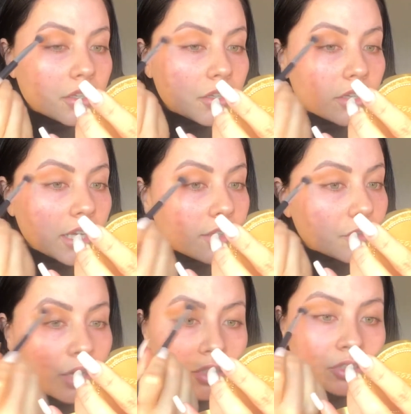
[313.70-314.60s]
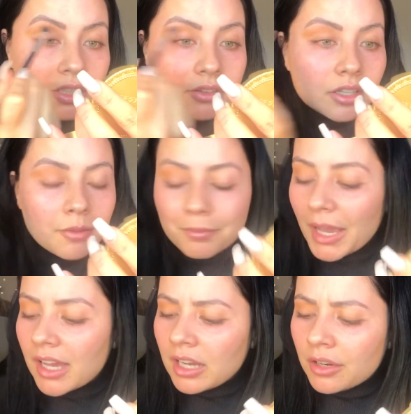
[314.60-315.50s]
Okay, so actually that's not
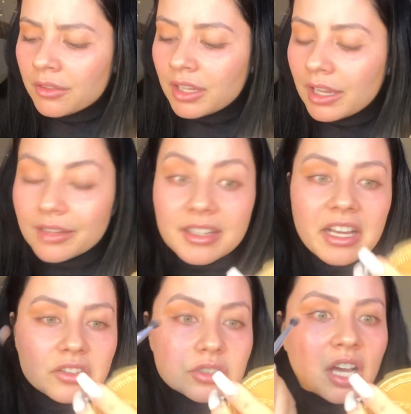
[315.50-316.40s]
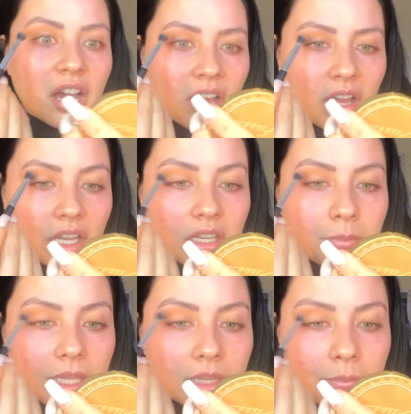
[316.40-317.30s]
bad. I don't think it has like a ton of
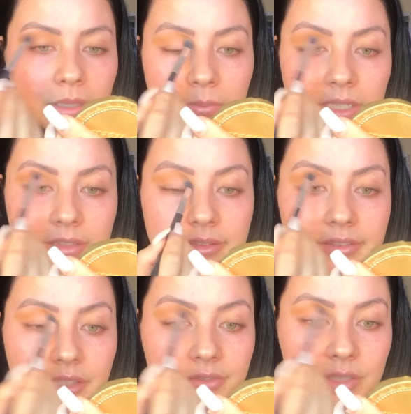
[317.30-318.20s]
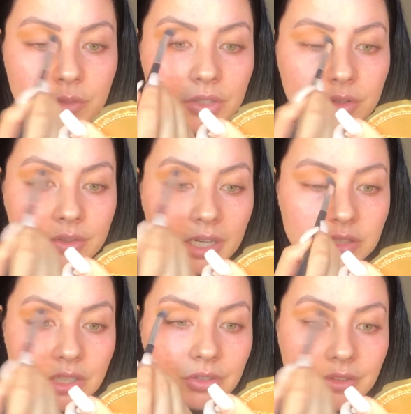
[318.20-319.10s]
pigment, but it's definitely one of those
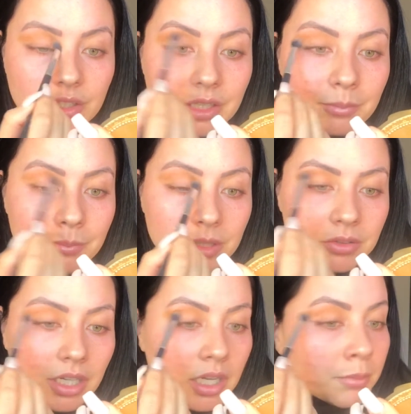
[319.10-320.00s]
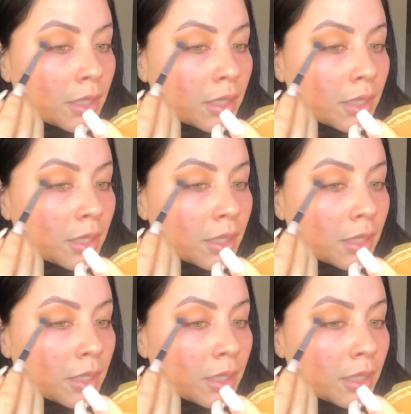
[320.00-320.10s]
eyeshadows that you can build up,